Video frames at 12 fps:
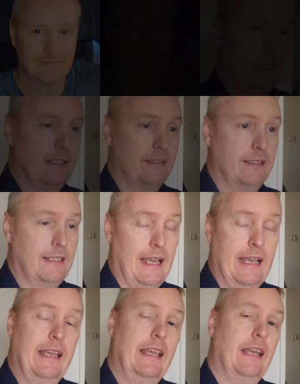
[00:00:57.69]
Right,
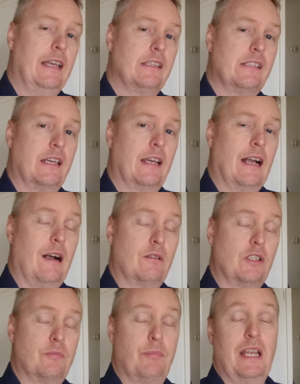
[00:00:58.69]
today is uh,
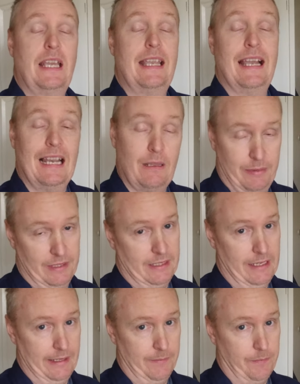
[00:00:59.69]
how to spray your calipers
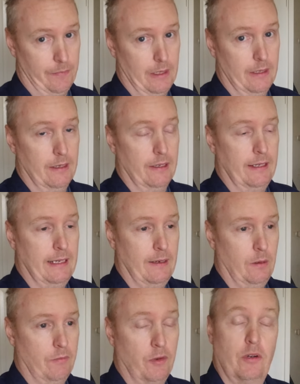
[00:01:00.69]
day.
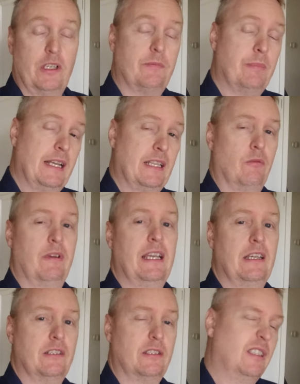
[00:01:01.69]
Now, I've already sprayed the
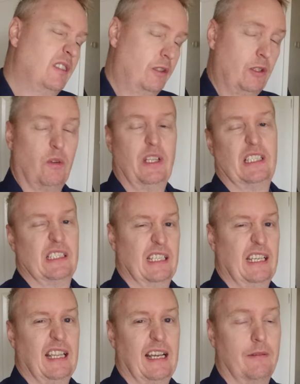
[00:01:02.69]
rears, don't need to
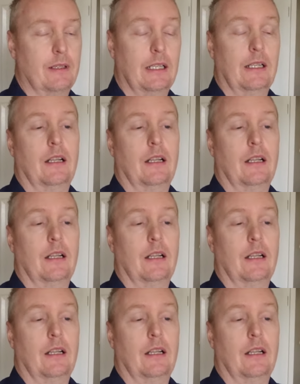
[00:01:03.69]
see that